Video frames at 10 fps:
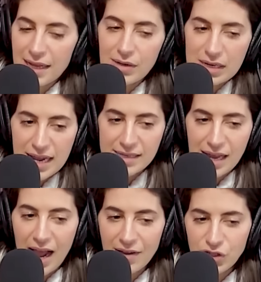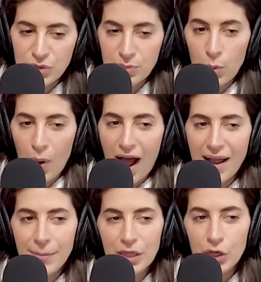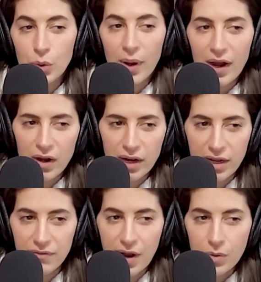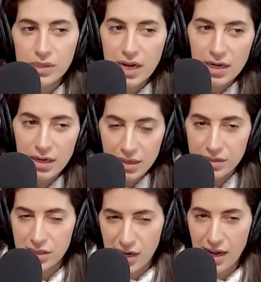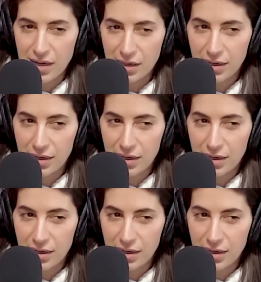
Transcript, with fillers: it, it takes. I just be. I'm a little wary if I were dating to date